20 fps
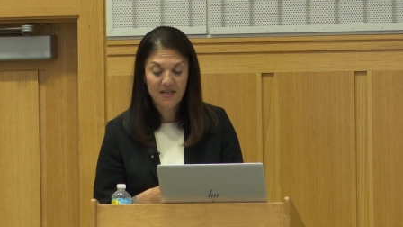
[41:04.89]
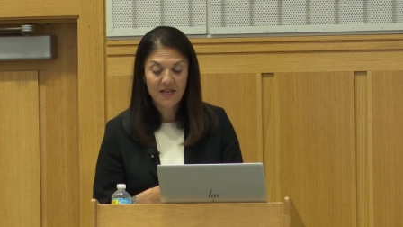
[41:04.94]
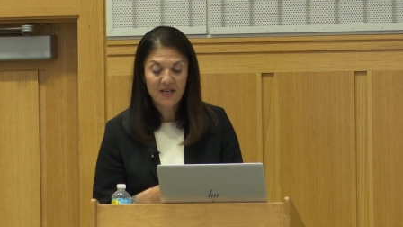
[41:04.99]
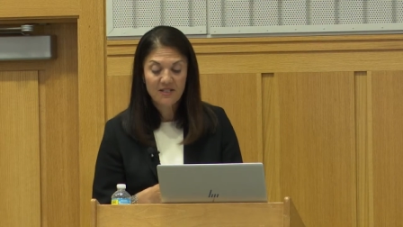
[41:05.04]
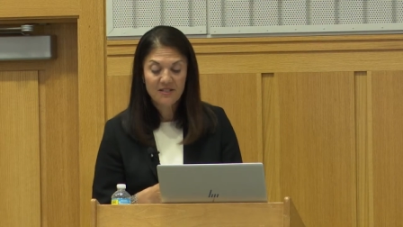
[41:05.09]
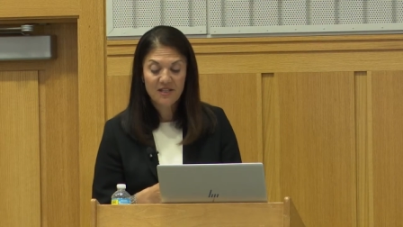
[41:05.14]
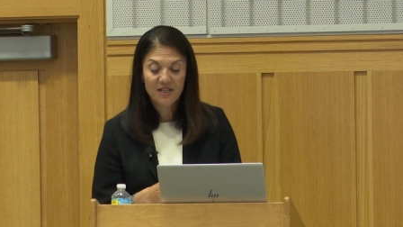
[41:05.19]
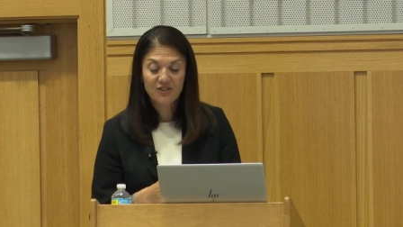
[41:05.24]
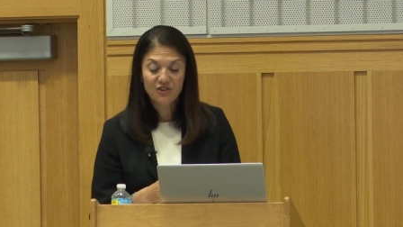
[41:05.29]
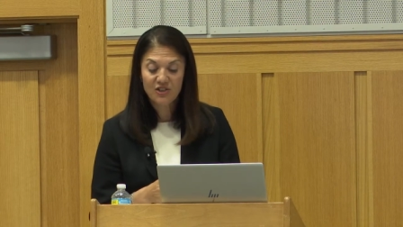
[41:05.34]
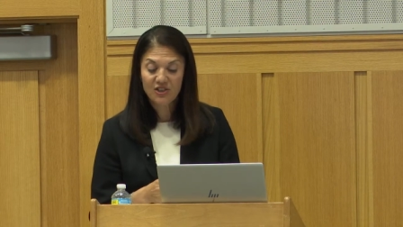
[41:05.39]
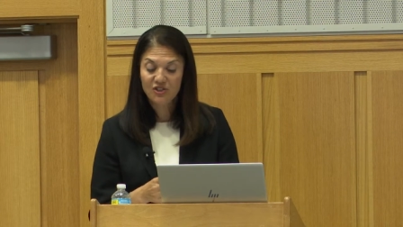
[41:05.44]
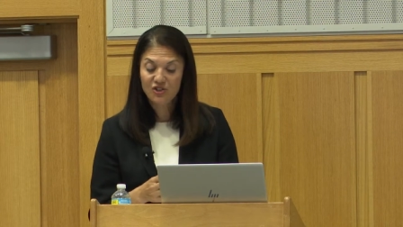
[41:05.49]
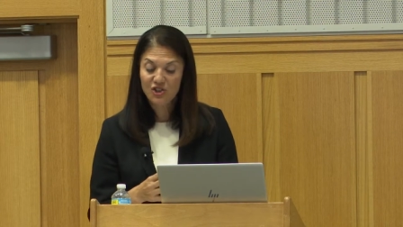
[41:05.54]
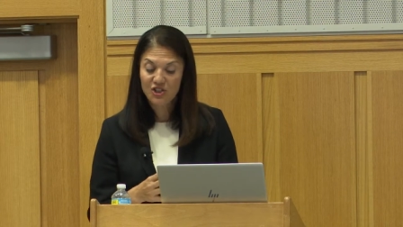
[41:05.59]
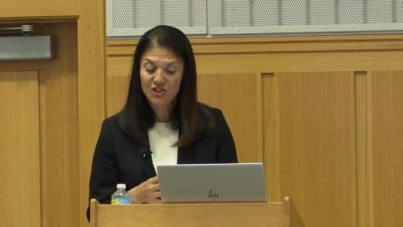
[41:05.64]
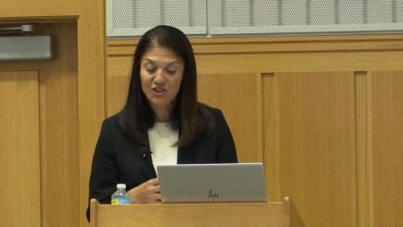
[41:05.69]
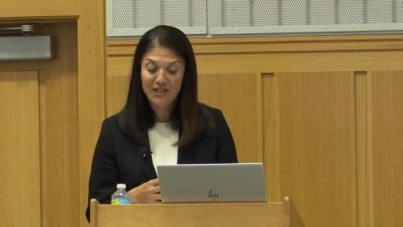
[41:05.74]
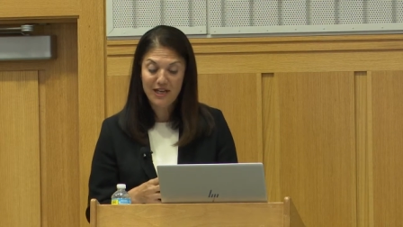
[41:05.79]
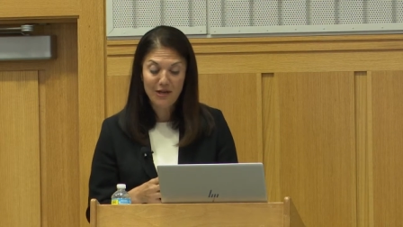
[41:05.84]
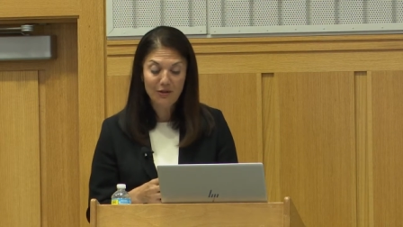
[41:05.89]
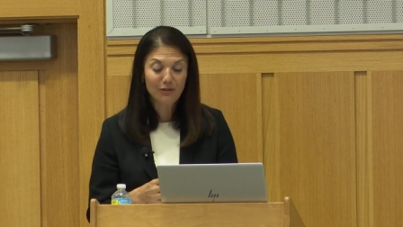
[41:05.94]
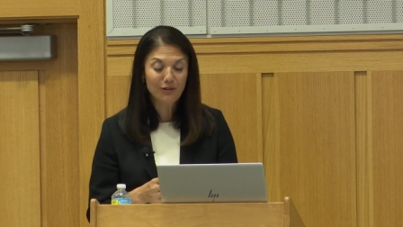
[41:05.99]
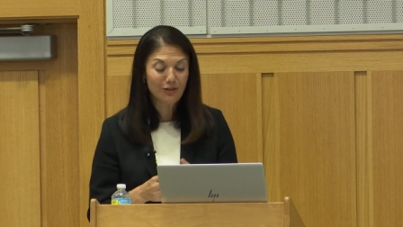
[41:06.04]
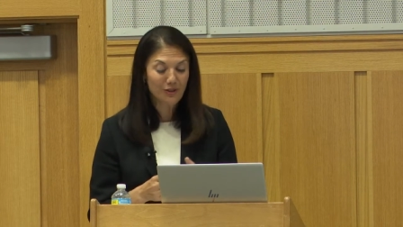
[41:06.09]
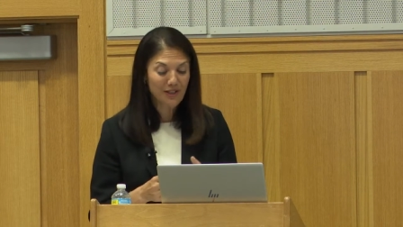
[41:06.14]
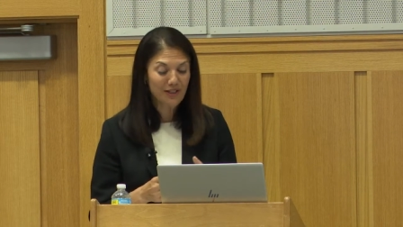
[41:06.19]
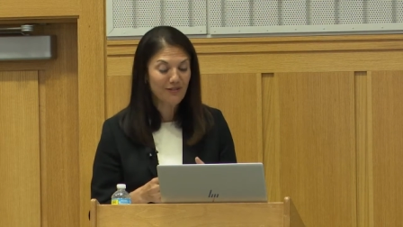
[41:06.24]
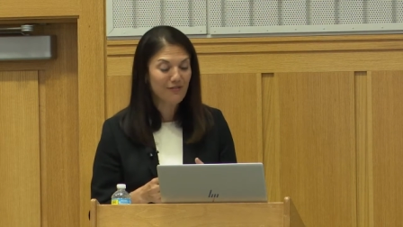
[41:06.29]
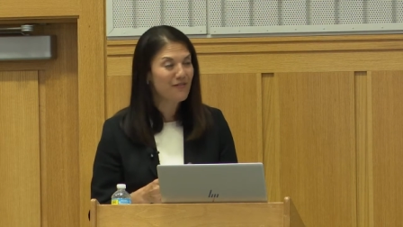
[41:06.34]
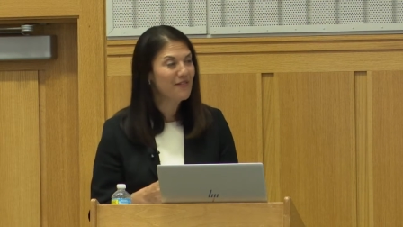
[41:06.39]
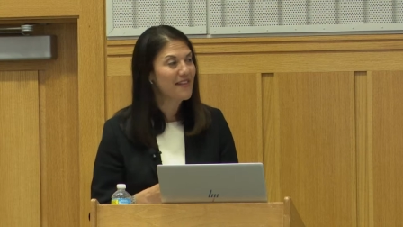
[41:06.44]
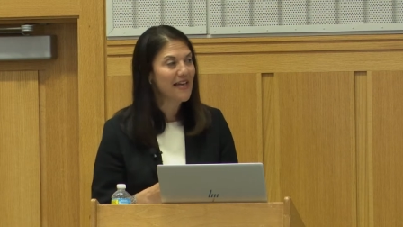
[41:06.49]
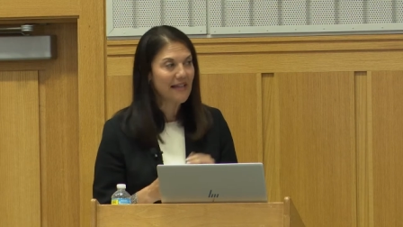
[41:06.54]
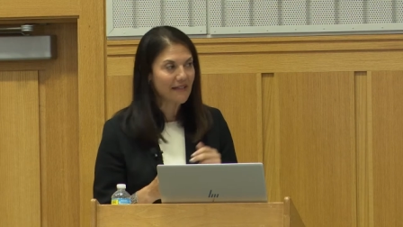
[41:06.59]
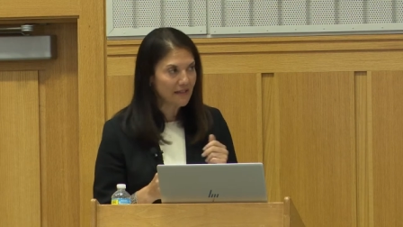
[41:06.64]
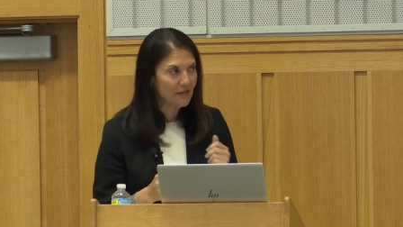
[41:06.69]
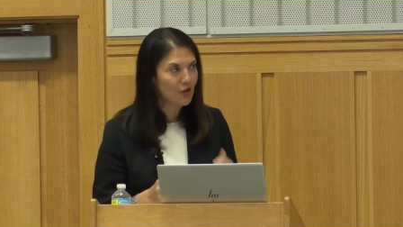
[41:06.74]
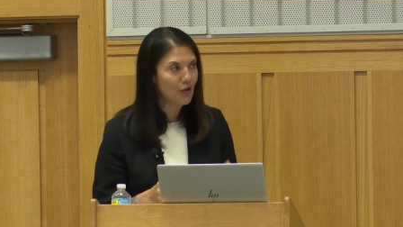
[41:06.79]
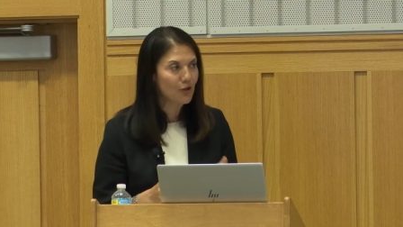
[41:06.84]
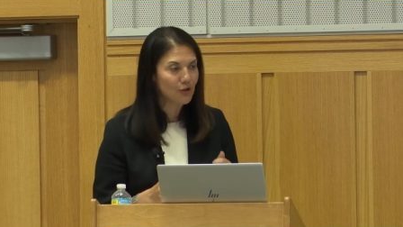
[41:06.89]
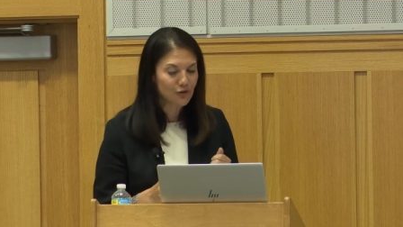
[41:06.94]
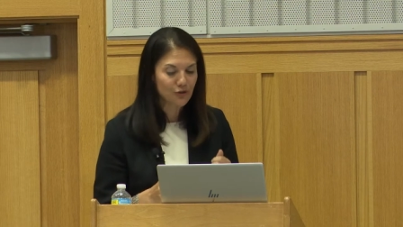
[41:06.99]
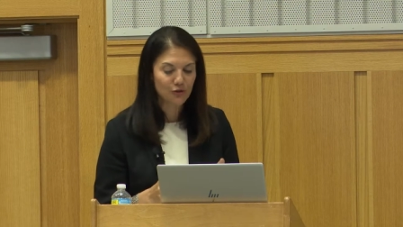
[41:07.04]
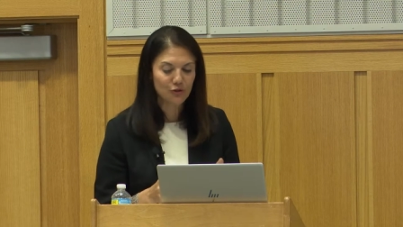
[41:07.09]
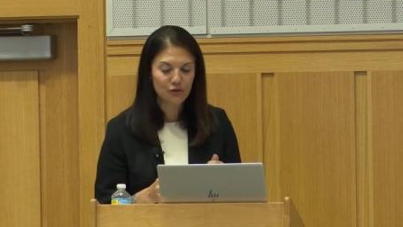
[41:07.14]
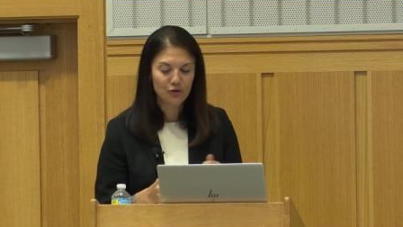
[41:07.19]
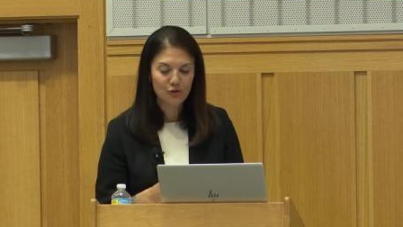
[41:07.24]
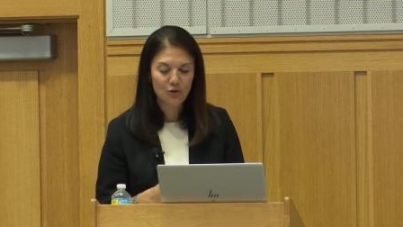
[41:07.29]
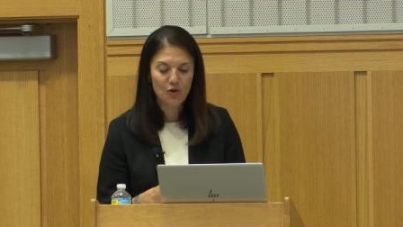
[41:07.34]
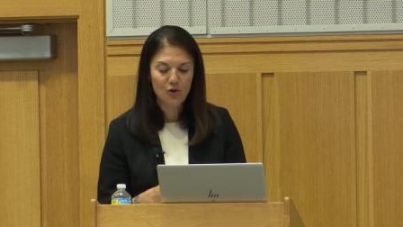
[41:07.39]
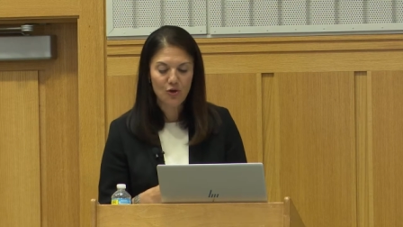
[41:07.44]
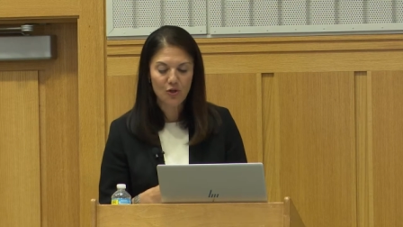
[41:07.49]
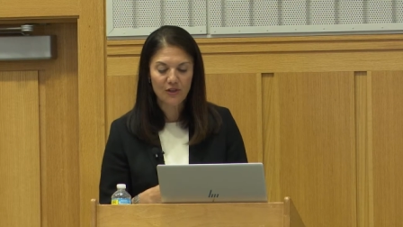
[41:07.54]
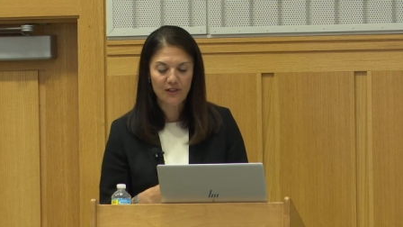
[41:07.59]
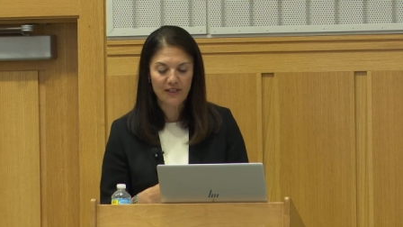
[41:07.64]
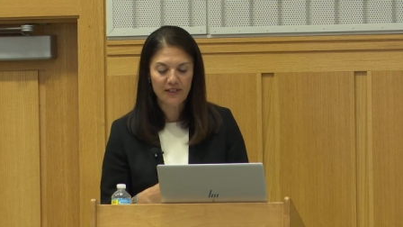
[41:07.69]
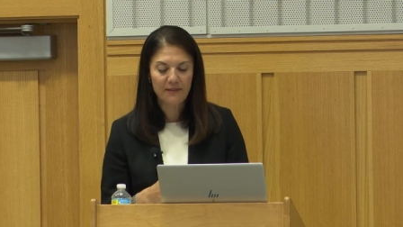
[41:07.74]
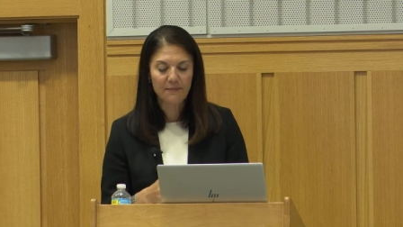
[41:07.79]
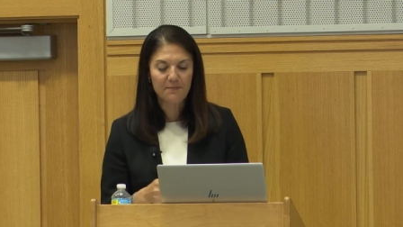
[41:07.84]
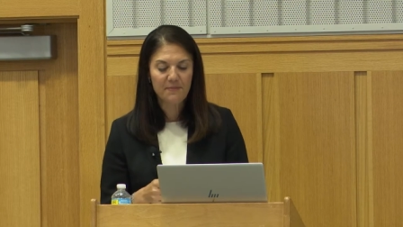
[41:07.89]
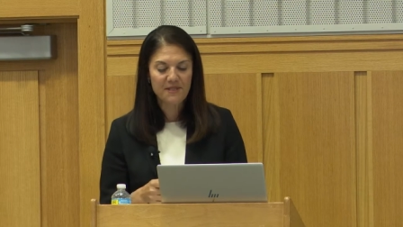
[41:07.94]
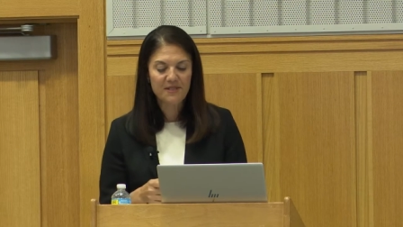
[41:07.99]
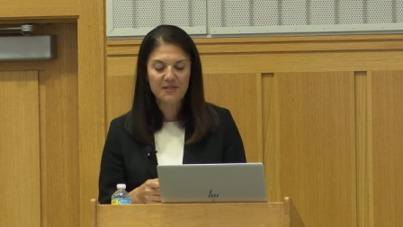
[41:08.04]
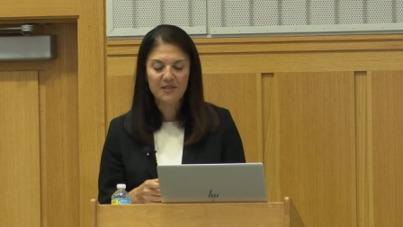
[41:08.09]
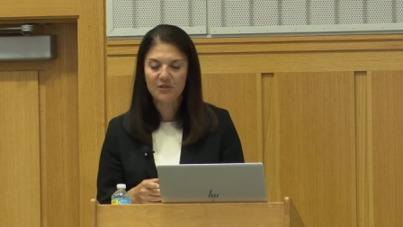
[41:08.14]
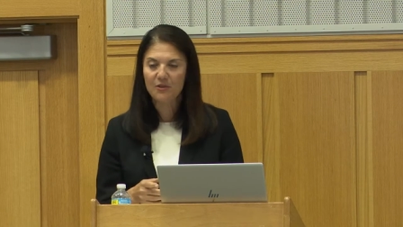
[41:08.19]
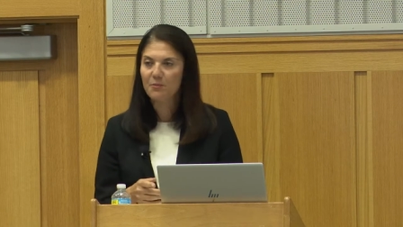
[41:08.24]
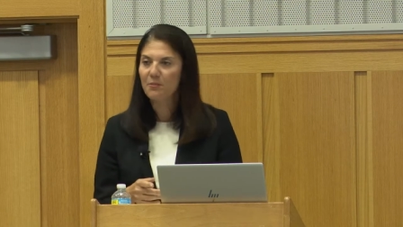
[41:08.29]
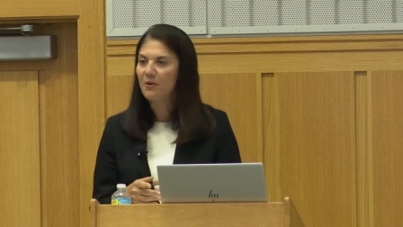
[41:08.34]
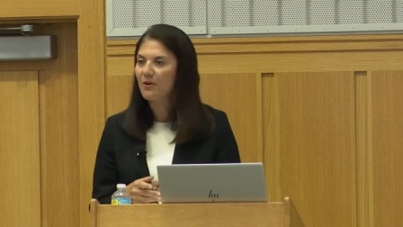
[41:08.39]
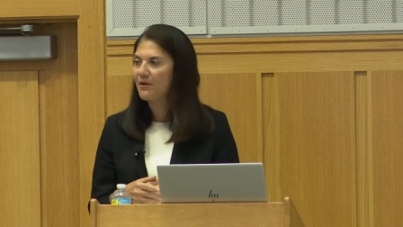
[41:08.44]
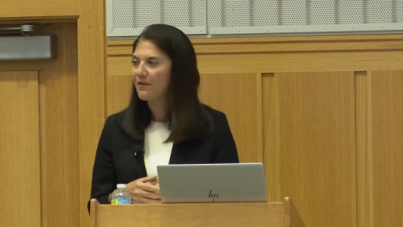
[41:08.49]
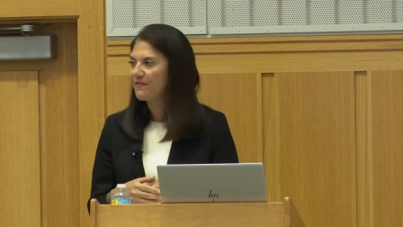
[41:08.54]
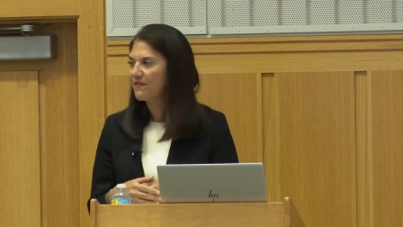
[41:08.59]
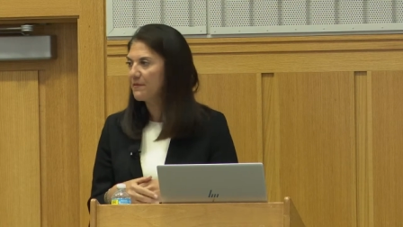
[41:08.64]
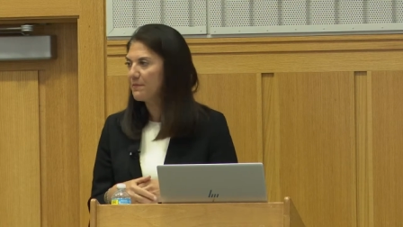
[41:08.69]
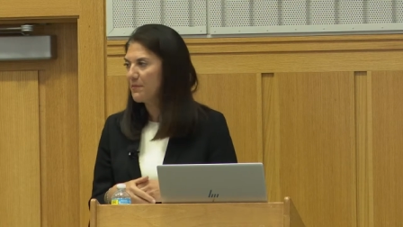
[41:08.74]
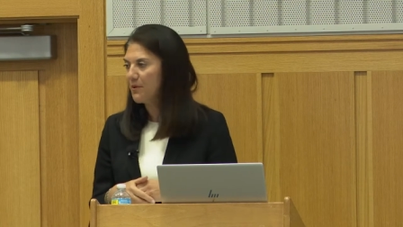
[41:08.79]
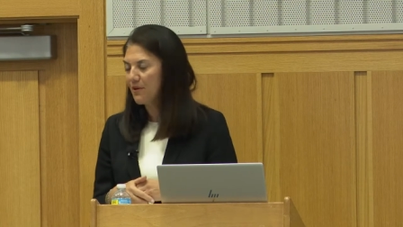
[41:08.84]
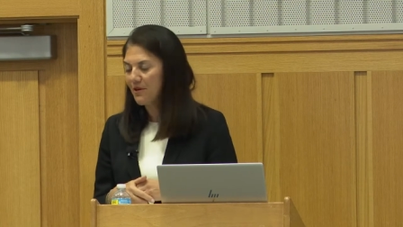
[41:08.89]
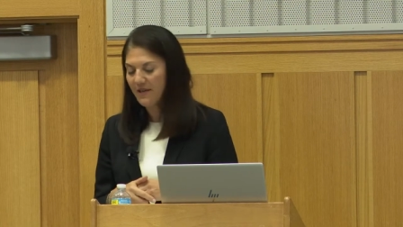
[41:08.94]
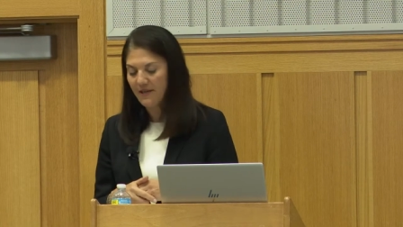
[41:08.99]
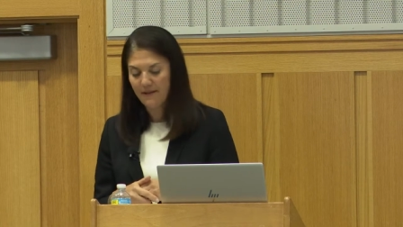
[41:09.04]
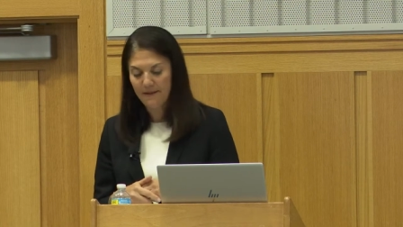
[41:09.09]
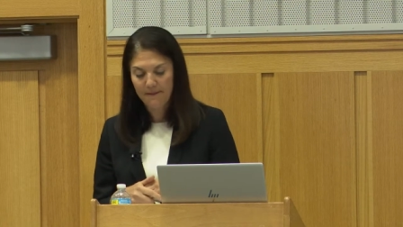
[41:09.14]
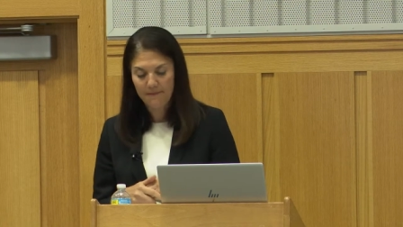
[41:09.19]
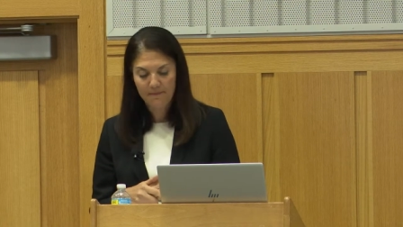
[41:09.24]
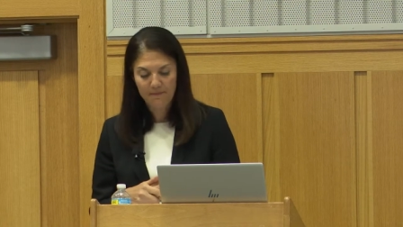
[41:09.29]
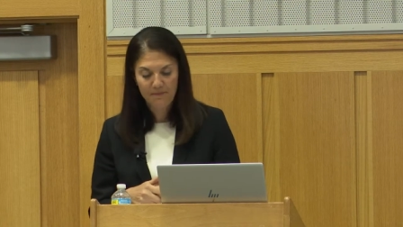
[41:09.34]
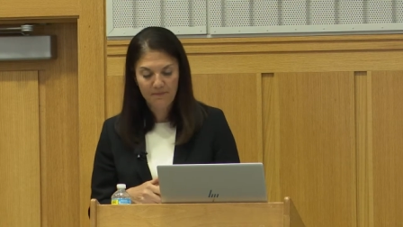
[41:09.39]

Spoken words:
such that she's now looking for that larger stall in a busier part of the market.